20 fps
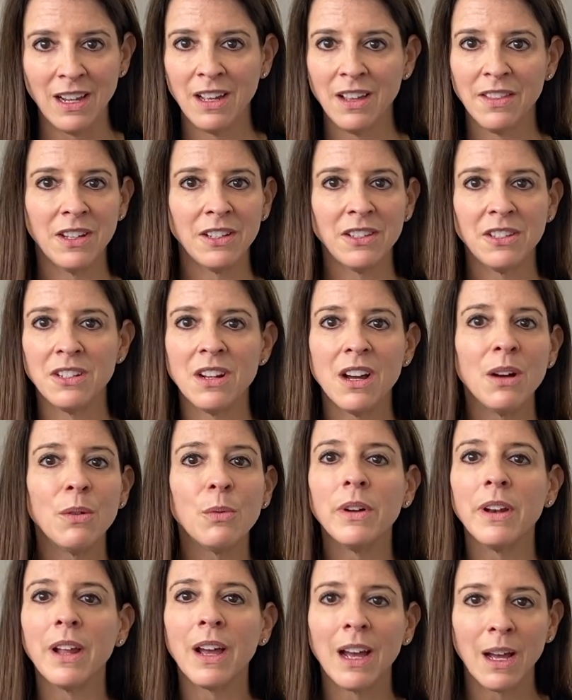That's not
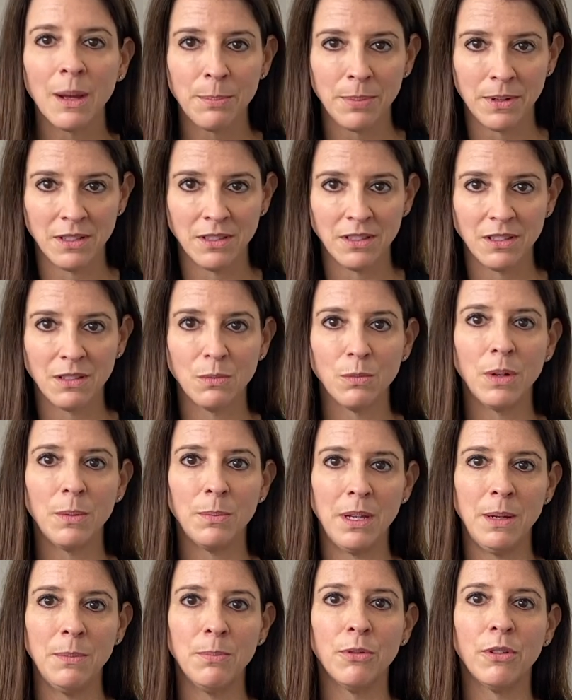what happens when
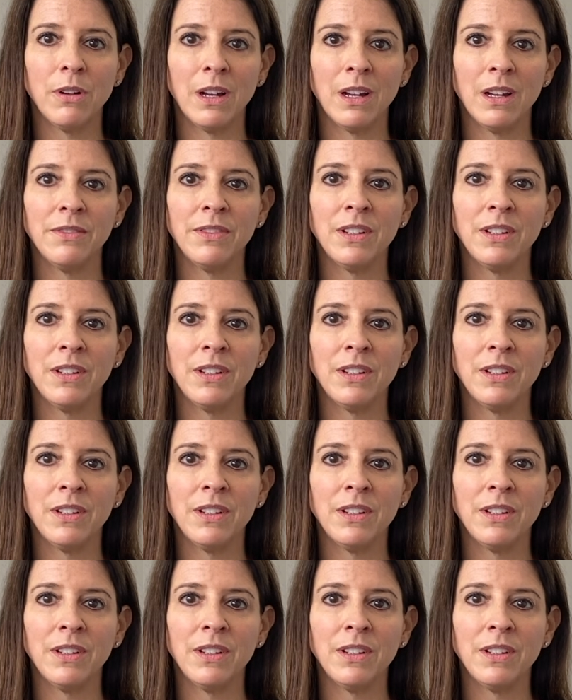people have